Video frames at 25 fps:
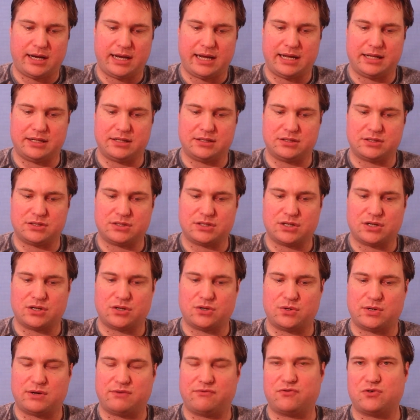And
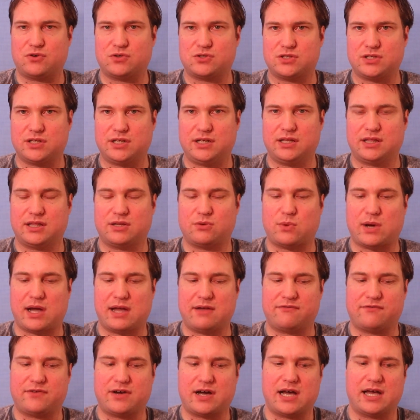so unfortunately the
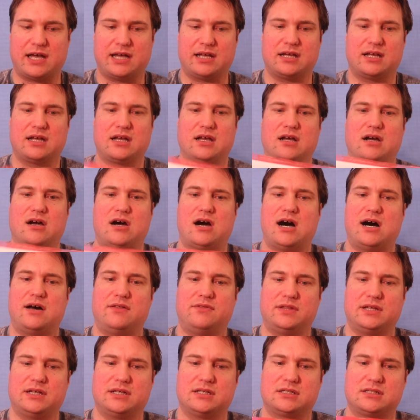Wi-Fi
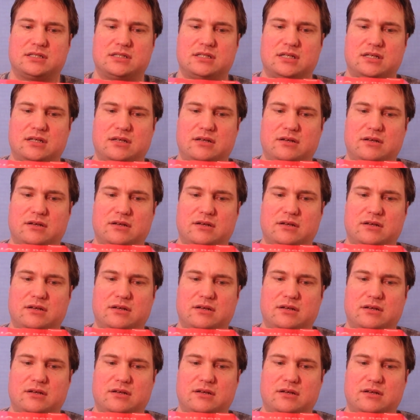on this,